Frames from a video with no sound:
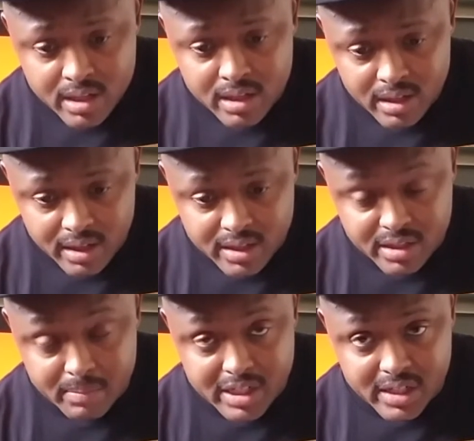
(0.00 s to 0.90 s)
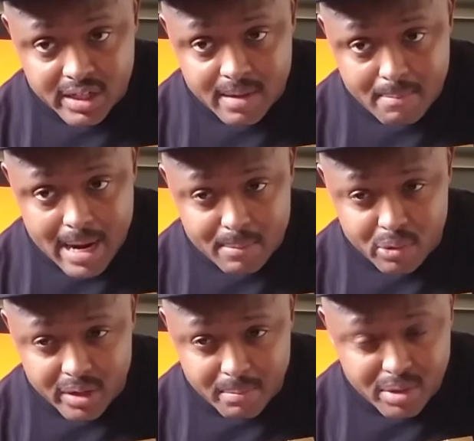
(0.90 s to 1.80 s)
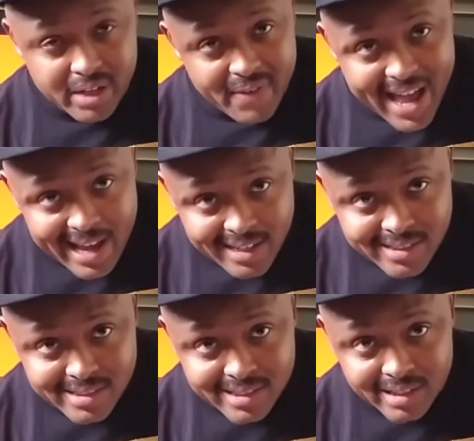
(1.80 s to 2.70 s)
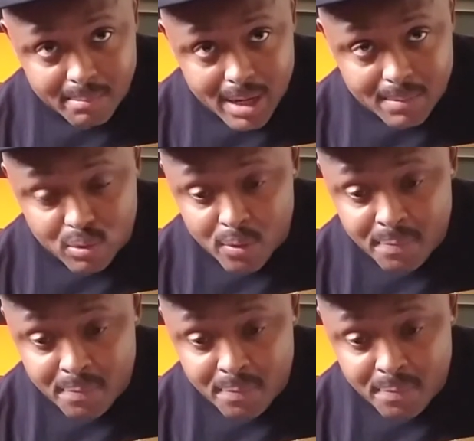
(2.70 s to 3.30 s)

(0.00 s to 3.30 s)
And she's mentioned in the Bible, in the book of Acts in the Bible.